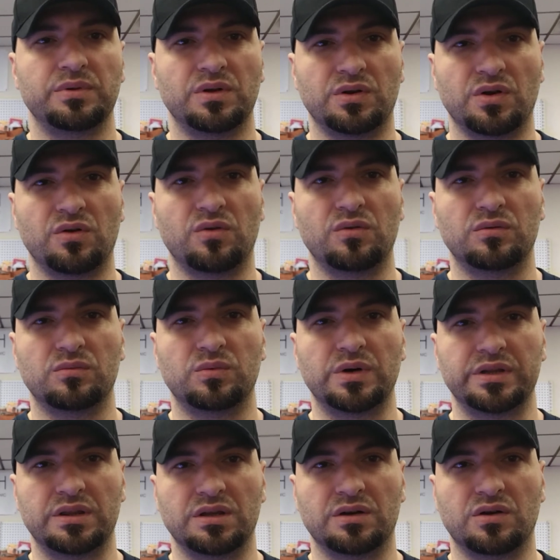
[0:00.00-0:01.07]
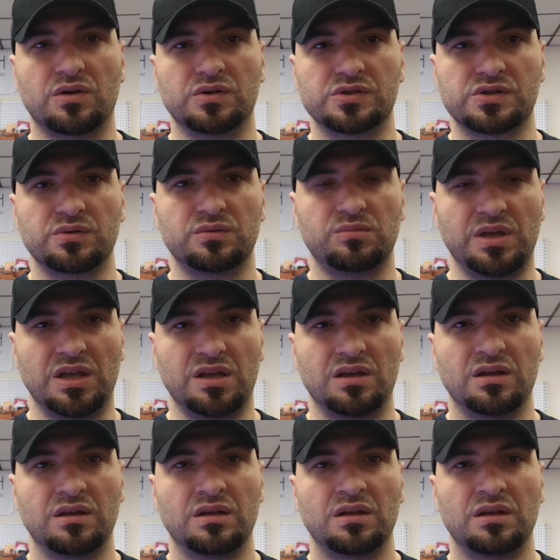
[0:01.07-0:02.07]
you know what the cost would be